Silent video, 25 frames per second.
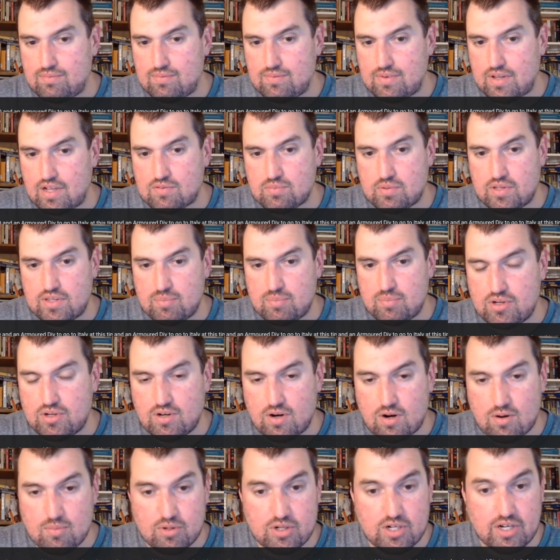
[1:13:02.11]
That's why they
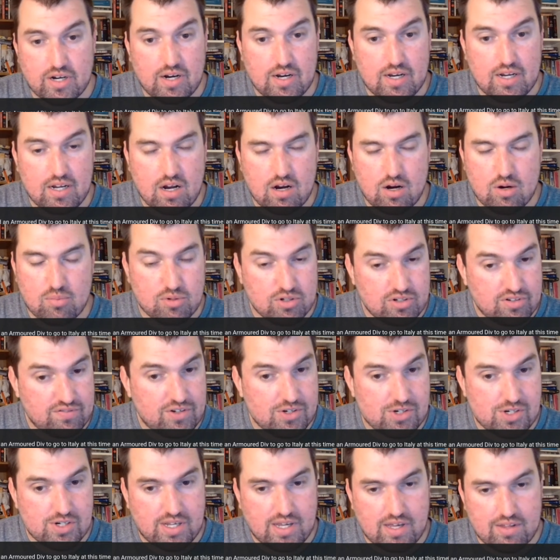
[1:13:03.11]
armored
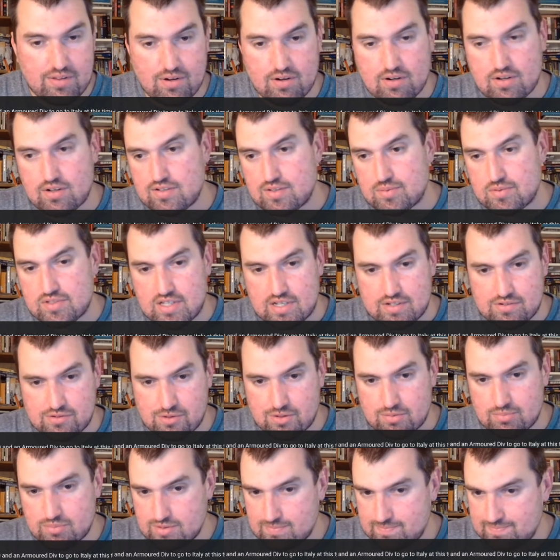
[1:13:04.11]
division together, because it was less
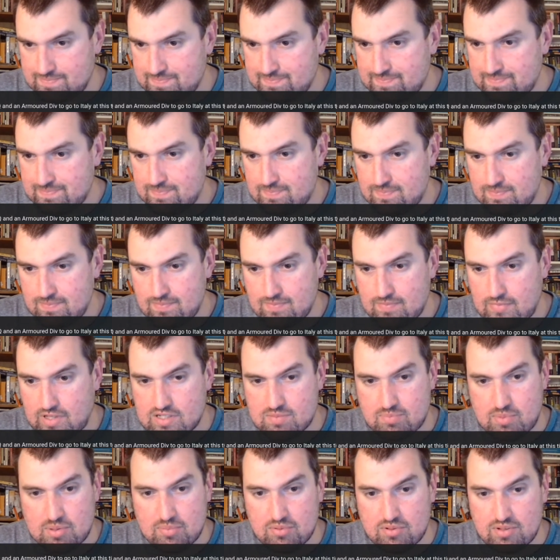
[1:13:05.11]
troops,
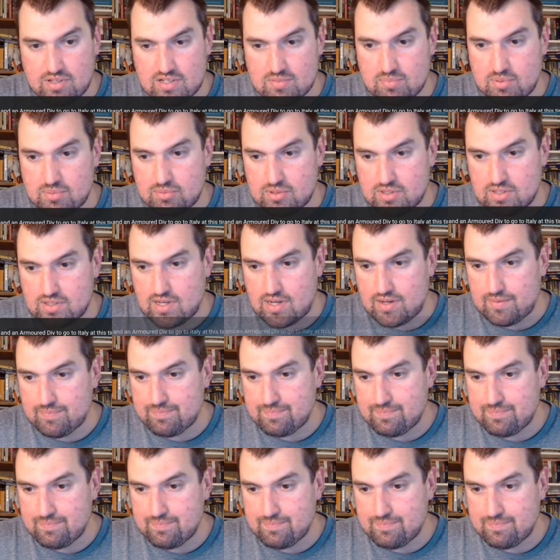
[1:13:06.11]
less people to die.